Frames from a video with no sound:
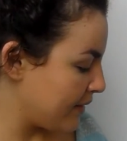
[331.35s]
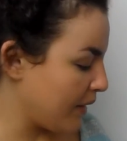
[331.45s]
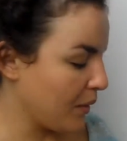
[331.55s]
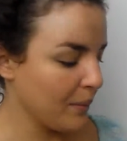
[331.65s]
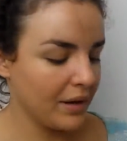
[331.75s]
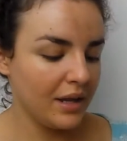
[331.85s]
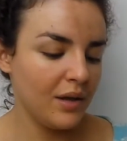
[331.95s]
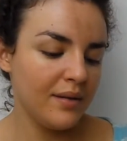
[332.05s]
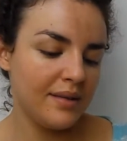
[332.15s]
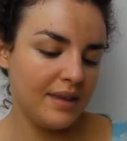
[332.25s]
So I'm going
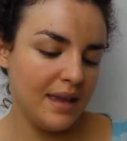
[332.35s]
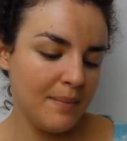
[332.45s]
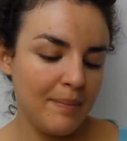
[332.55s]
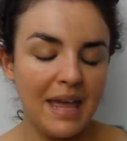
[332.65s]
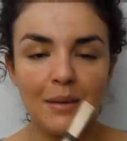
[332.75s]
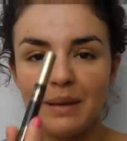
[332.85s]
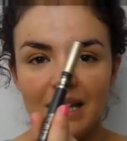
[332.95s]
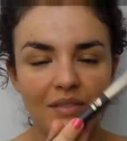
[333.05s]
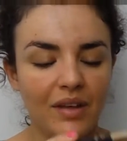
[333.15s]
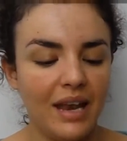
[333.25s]
to use the Make
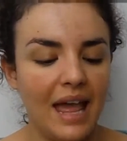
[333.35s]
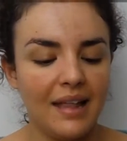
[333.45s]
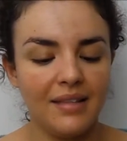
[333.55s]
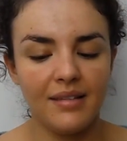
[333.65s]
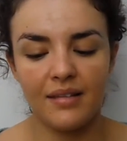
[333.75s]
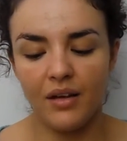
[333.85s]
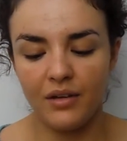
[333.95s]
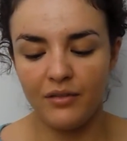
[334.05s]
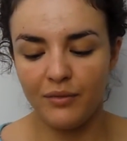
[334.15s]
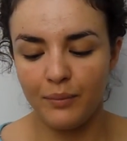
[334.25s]
Believe Enhance
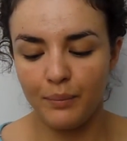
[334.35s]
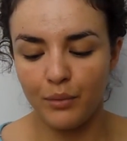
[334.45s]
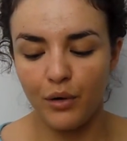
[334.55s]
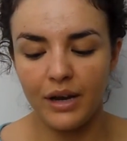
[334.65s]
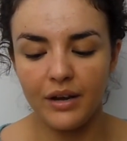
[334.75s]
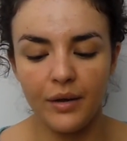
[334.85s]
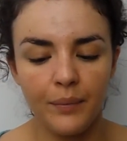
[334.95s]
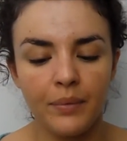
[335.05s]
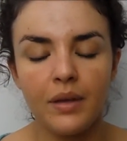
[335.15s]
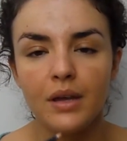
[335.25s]
kind of
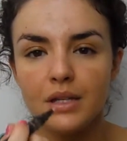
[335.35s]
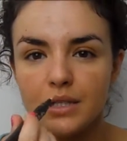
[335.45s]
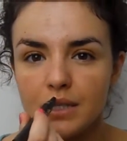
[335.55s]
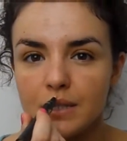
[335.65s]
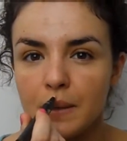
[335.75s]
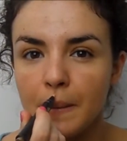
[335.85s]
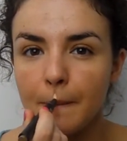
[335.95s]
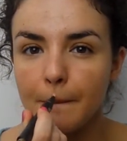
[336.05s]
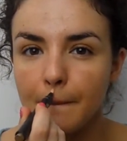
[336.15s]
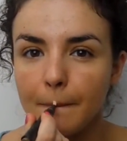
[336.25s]
brightener, just
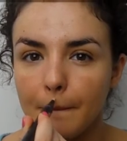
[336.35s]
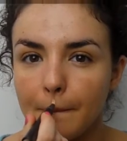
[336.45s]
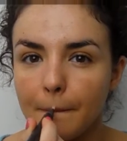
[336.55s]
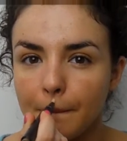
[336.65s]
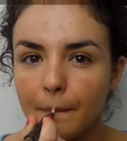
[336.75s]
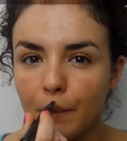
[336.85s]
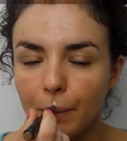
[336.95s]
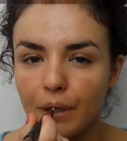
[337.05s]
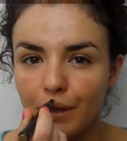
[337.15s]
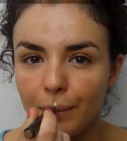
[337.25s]

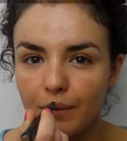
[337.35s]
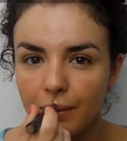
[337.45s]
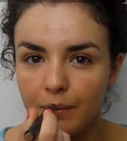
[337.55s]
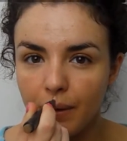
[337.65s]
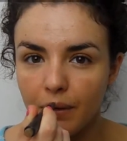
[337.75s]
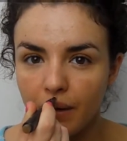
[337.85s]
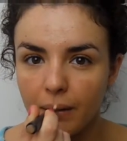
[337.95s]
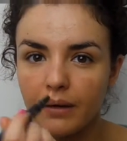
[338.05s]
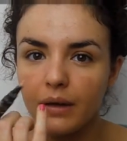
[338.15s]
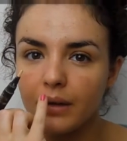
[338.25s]
on my Cupid's bow
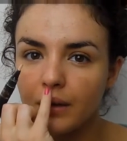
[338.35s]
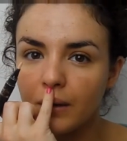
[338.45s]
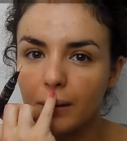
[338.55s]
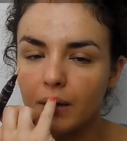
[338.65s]
area